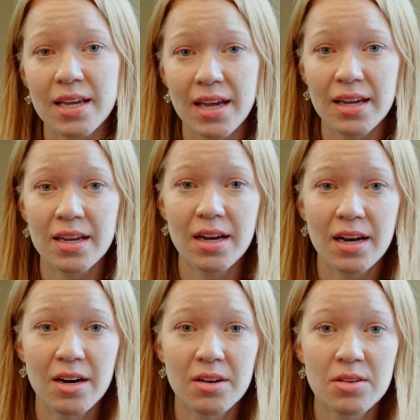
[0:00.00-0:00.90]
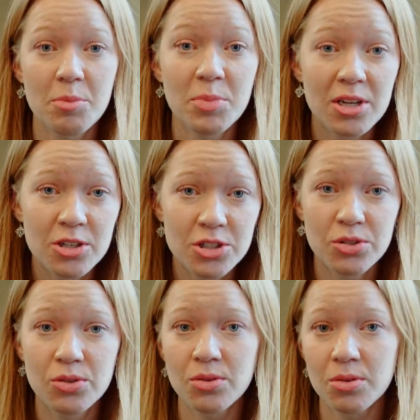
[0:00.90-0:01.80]
can appear
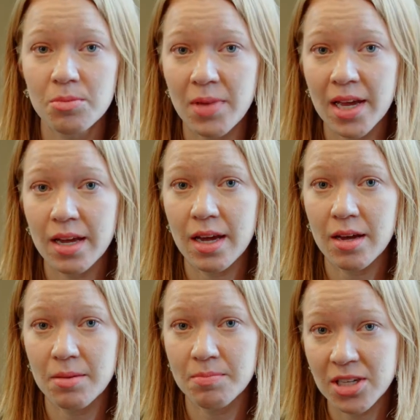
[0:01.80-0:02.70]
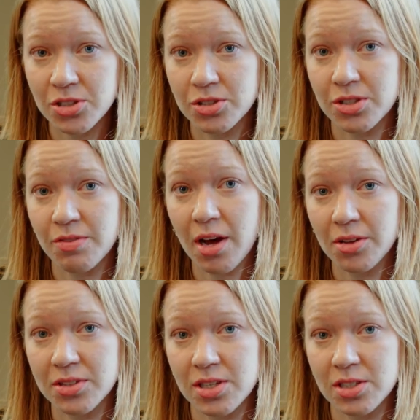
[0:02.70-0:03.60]
to make measures of
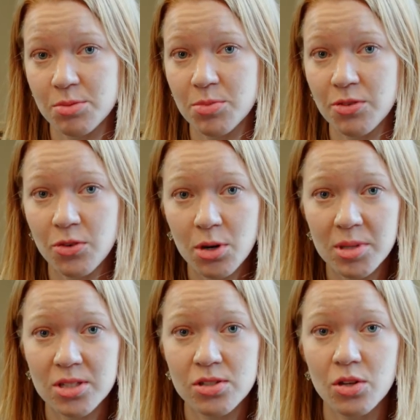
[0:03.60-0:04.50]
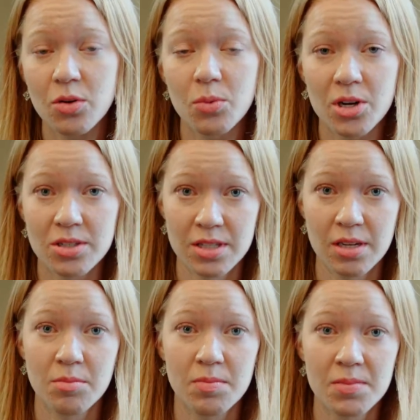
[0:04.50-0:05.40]
health system performance look worse
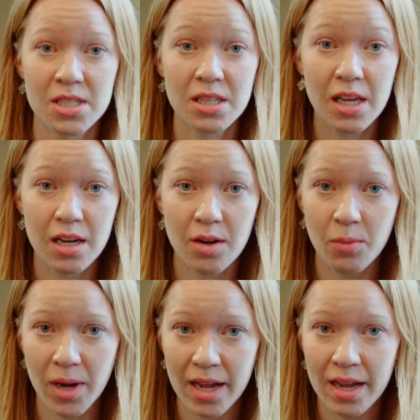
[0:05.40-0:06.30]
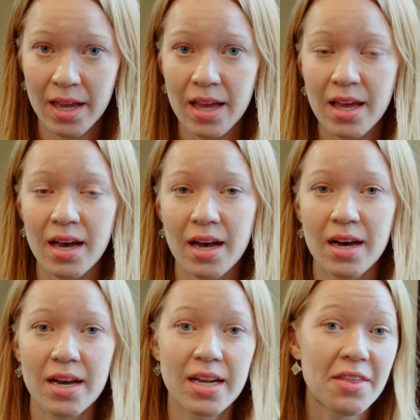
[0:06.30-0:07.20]
in a misleading way.
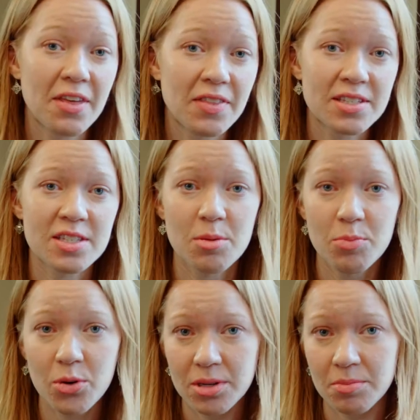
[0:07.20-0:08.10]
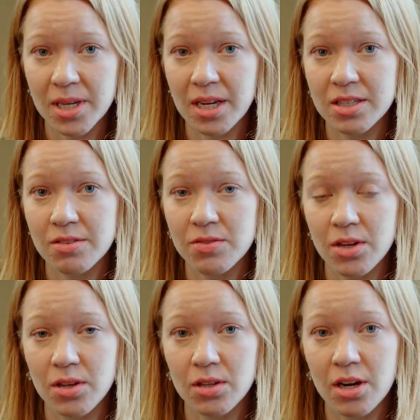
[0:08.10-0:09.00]
And I think this is important because of
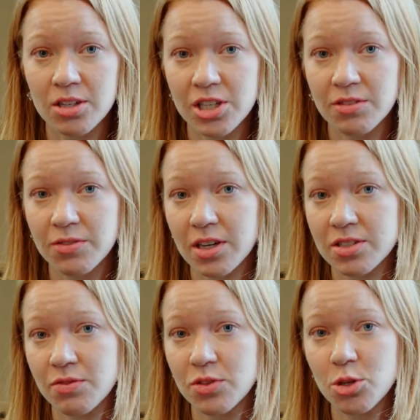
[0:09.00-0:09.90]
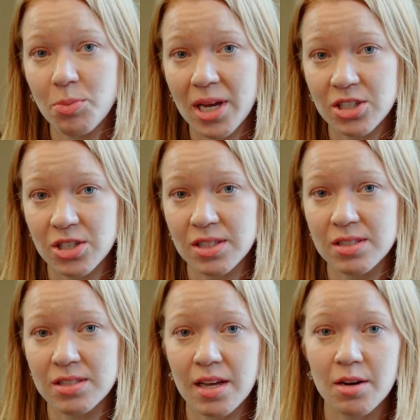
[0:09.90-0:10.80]
the large influx of new
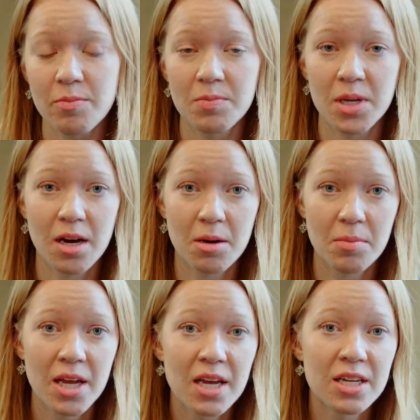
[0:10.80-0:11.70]
patients that have become